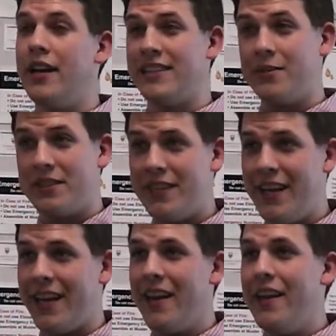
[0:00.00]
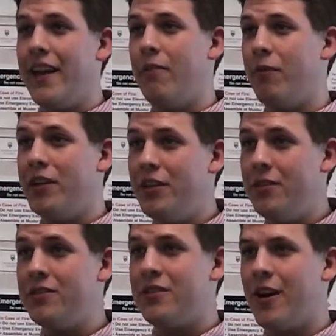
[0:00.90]
As I was saying, if we
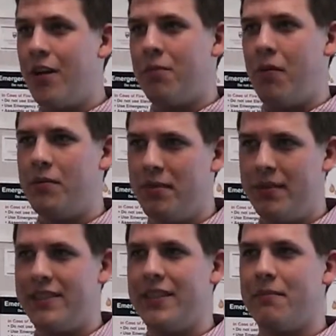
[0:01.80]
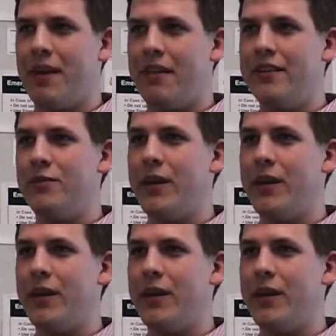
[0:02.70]
use non-probabilistic methods,